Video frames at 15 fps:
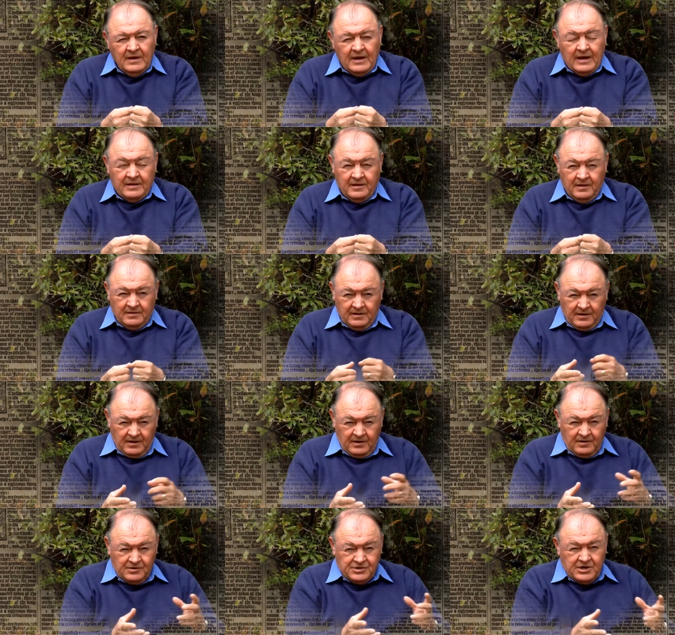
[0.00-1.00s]
I think the
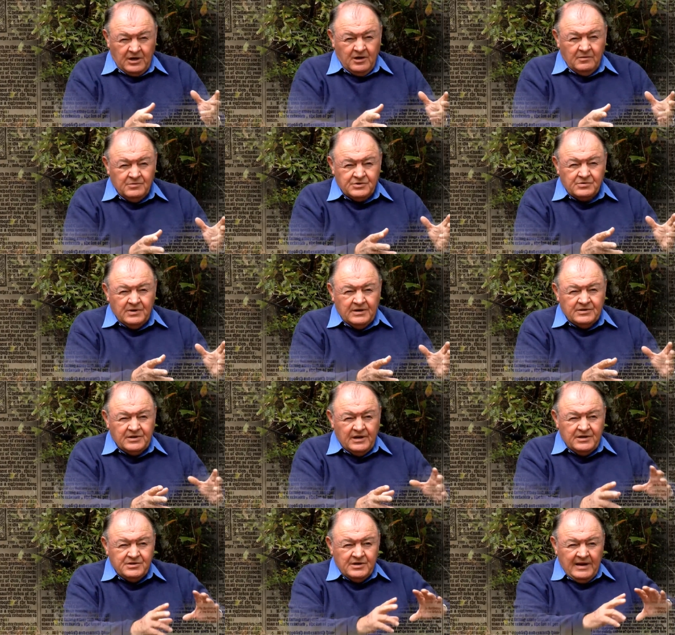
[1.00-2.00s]
King James
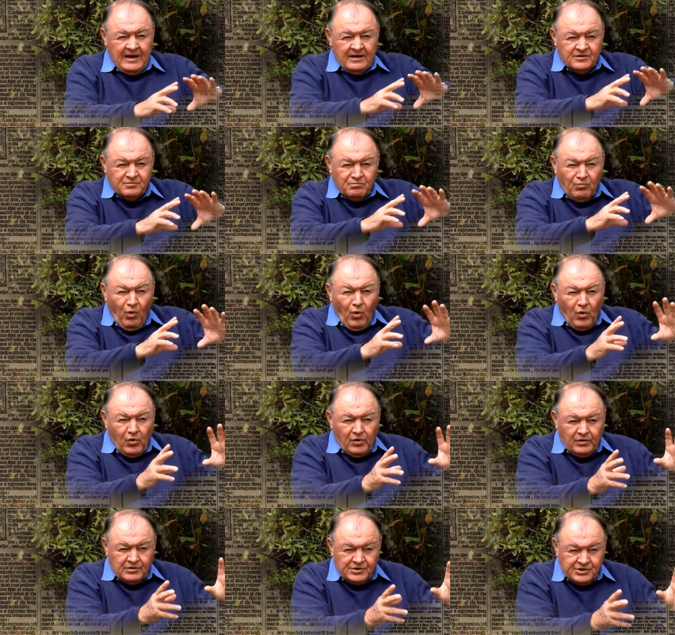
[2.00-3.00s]
translation has
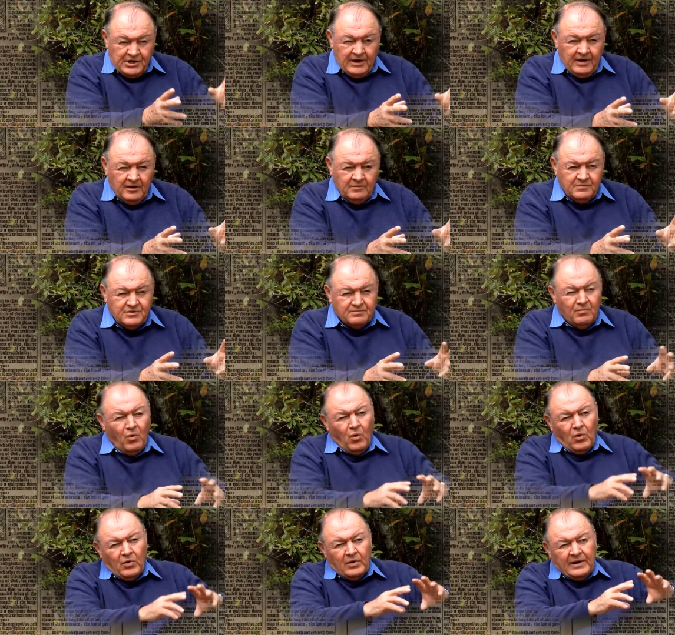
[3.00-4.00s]
more gems,
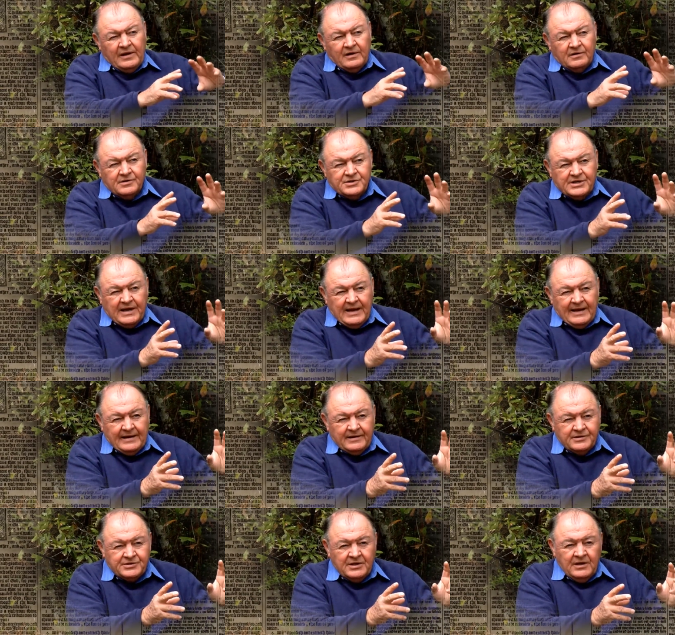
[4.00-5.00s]
more
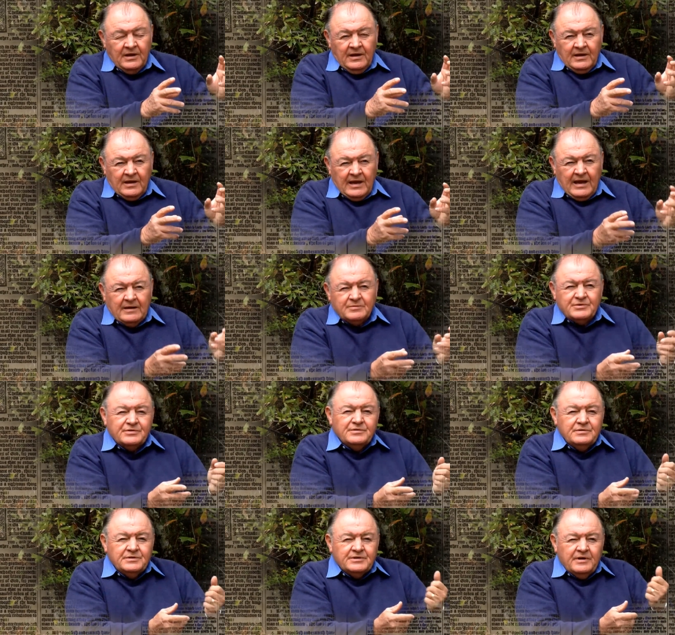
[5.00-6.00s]
energized
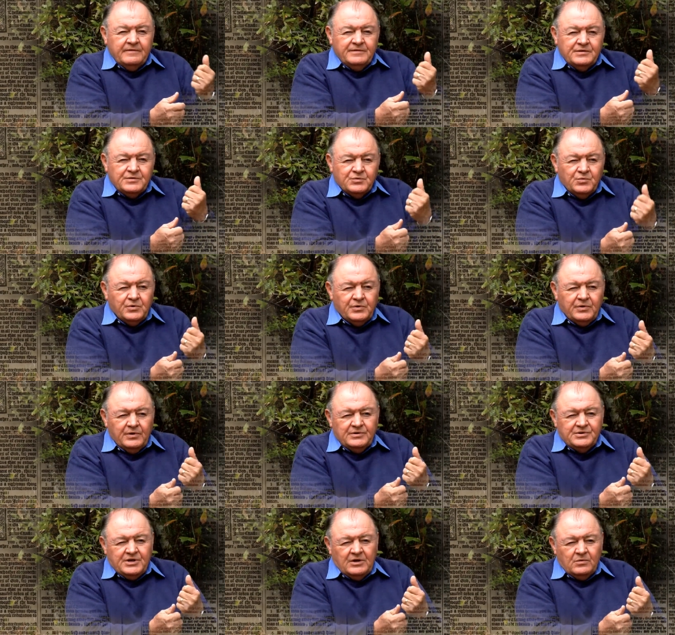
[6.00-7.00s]
capsules of His
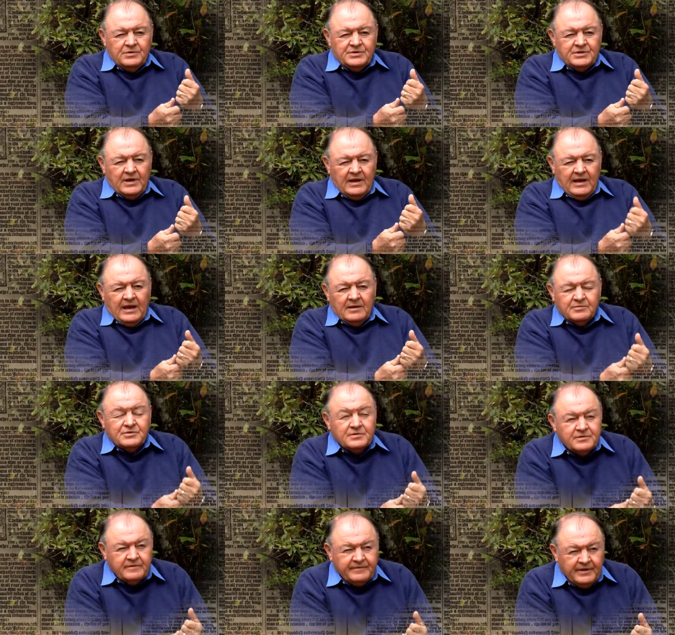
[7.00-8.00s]
Word, shall we say,
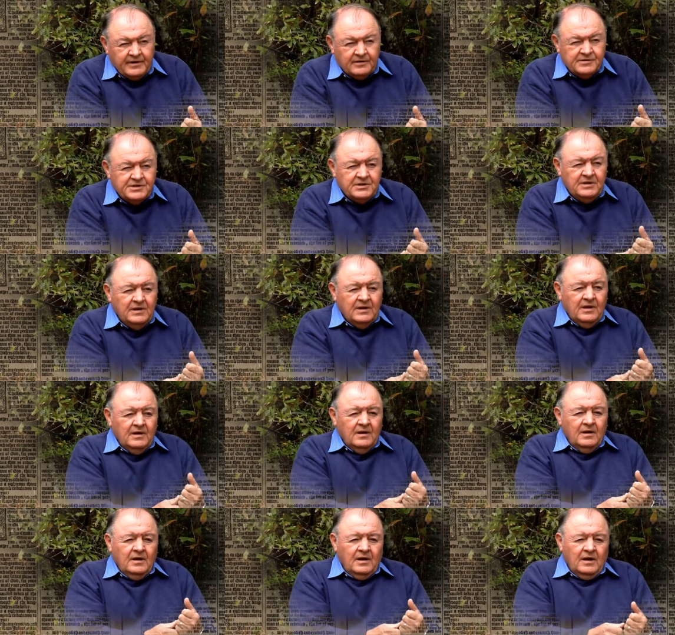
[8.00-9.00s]
capsules of energy.
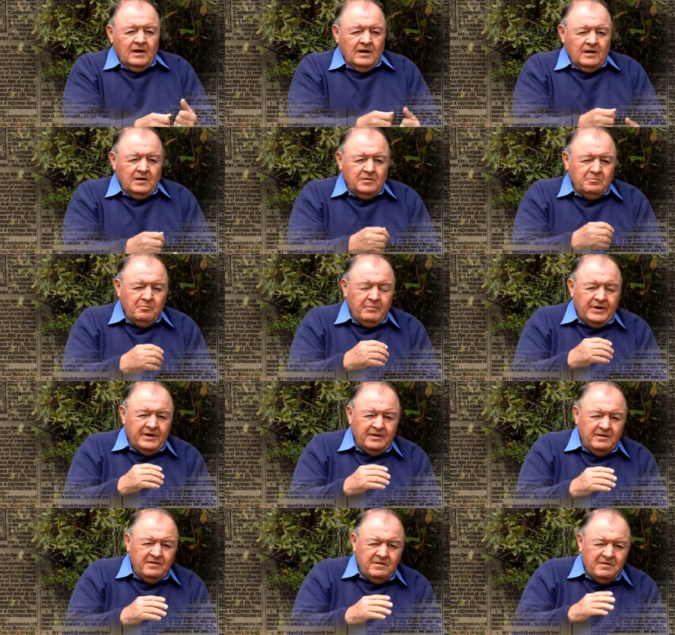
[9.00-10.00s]

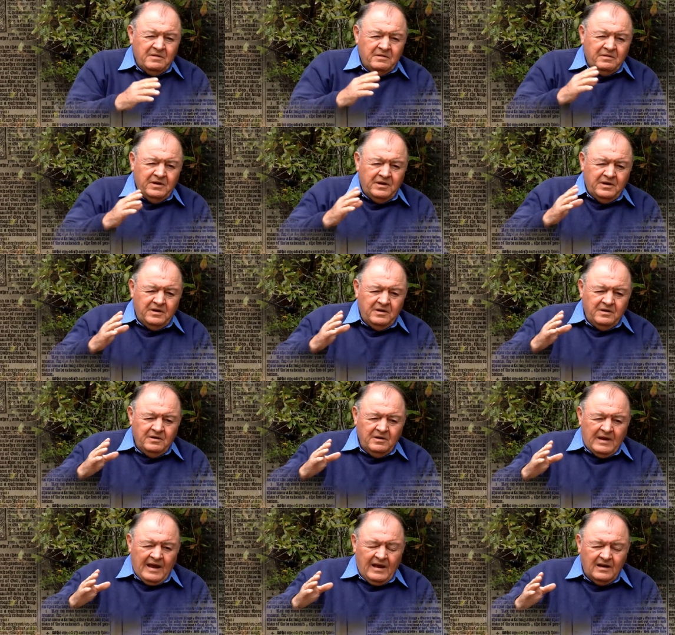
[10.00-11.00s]
But the
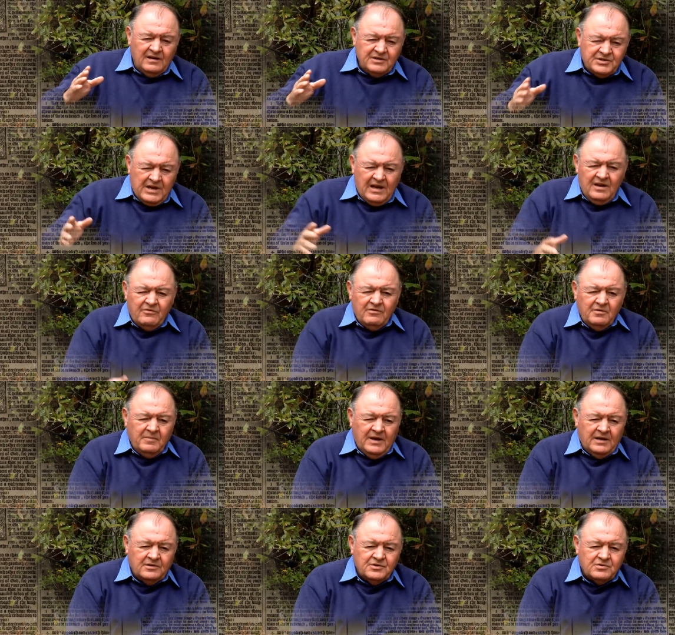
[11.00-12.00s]
Alexandrian
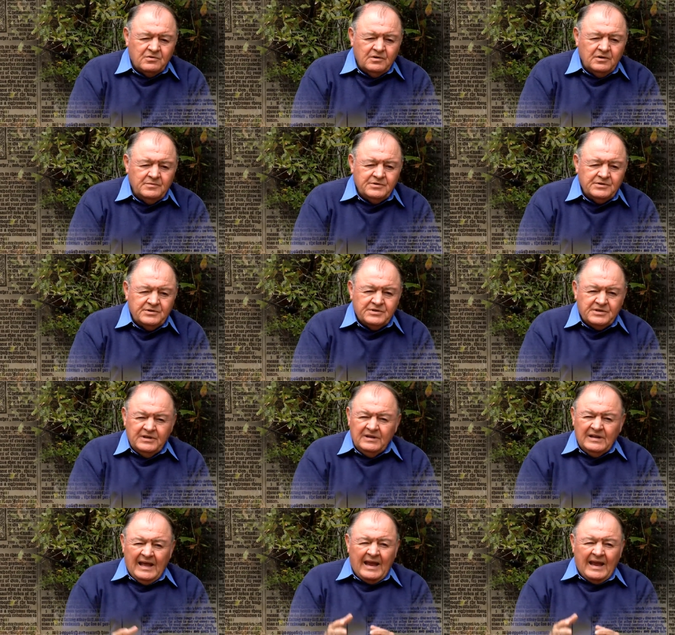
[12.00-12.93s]
manuscripts still